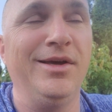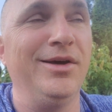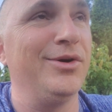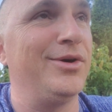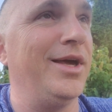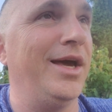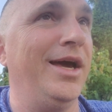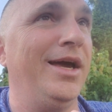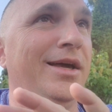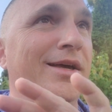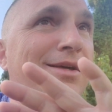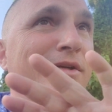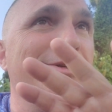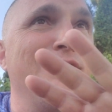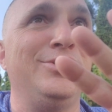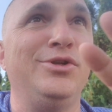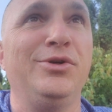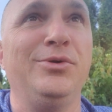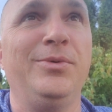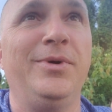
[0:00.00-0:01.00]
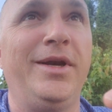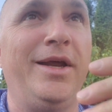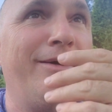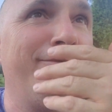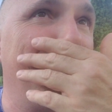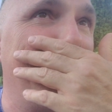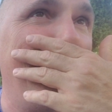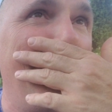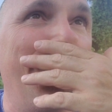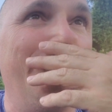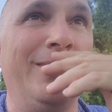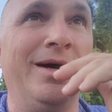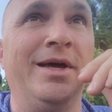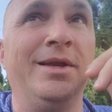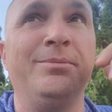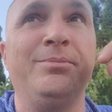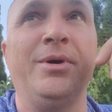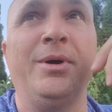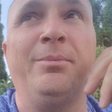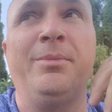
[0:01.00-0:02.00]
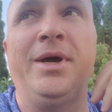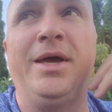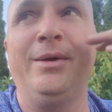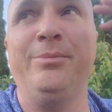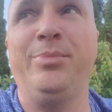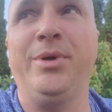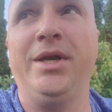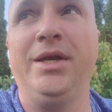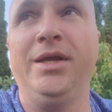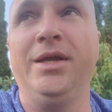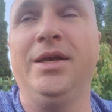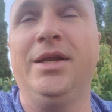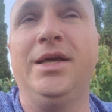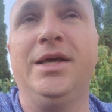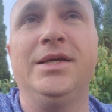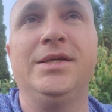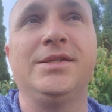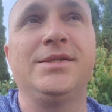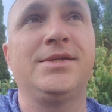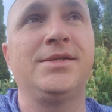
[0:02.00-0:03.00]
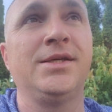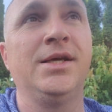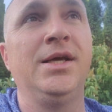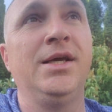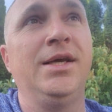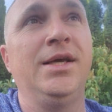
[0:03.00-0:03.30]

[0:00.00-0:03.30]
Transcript: Okay, do whatever you want, but my opinion is